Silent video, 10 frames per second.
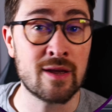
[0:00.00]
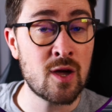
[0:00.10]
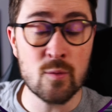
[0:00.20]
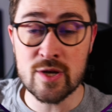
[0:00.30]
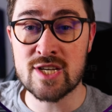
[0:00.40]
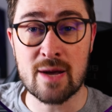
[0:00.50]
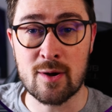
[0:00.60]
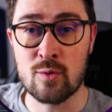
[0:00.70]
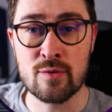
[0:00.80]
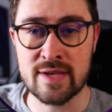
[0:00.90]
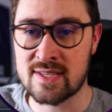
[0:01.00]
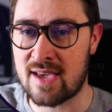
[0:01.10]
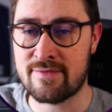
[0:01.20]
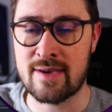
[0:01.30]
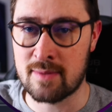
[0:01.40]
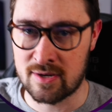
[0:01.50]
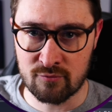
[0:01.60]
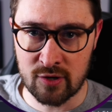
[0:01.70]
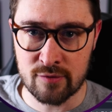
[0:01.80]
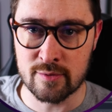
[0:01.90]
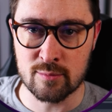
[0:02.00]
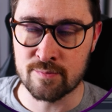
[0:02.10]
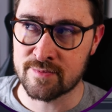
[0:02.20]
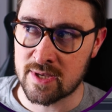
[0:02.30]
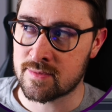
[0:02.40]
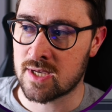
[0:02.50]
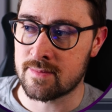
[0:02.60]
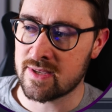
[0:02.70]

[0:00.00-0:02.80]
We chat about all things FM and real football sometimes.